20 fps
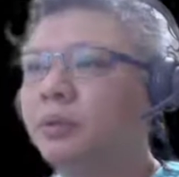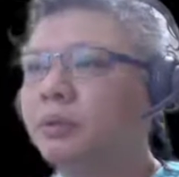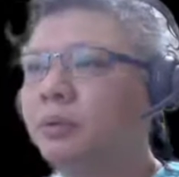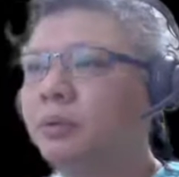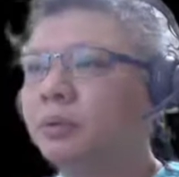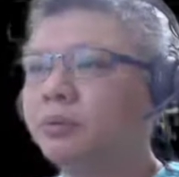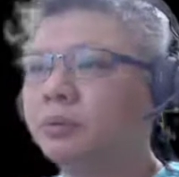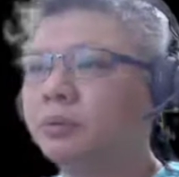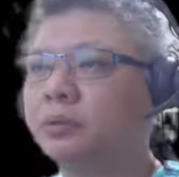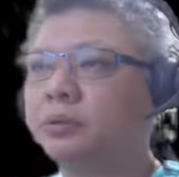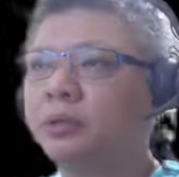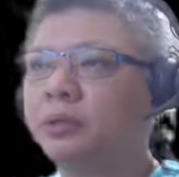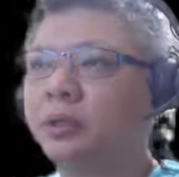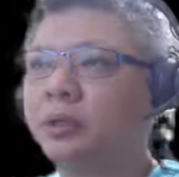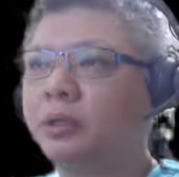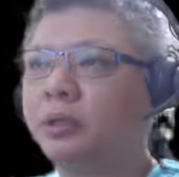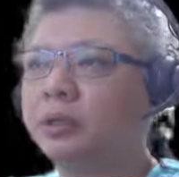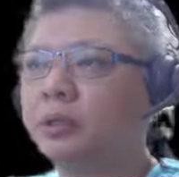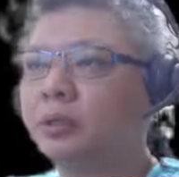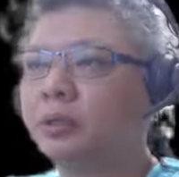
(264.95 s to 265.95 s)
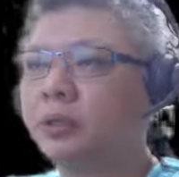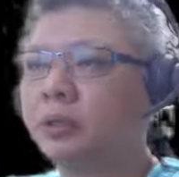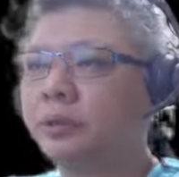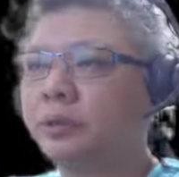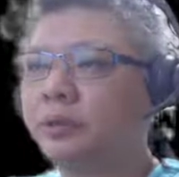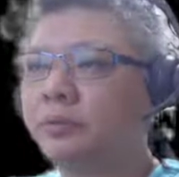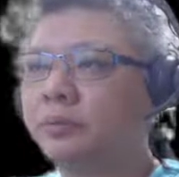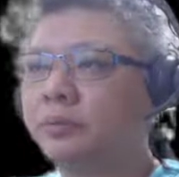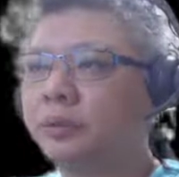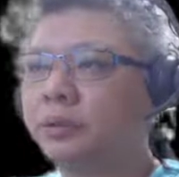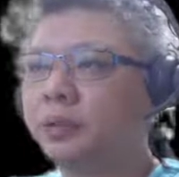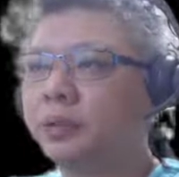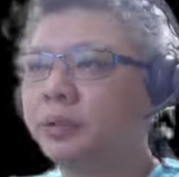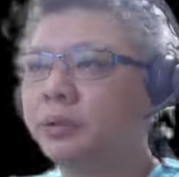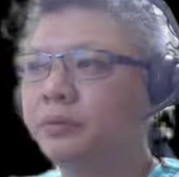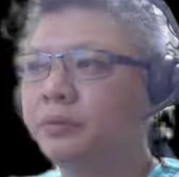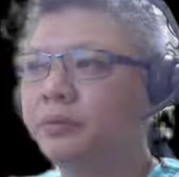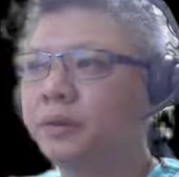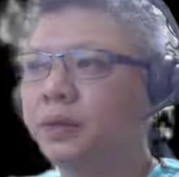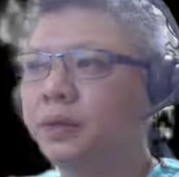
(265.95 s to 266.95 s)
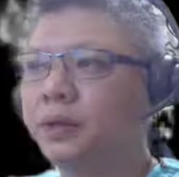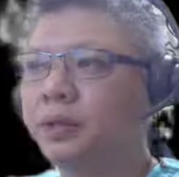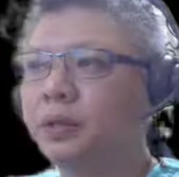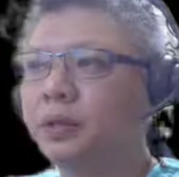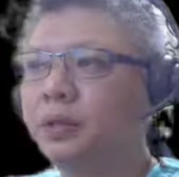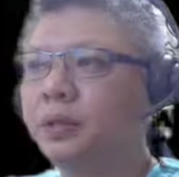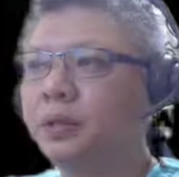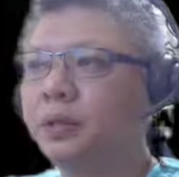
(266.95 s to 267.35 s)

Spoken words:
Red will start his attack from the central file.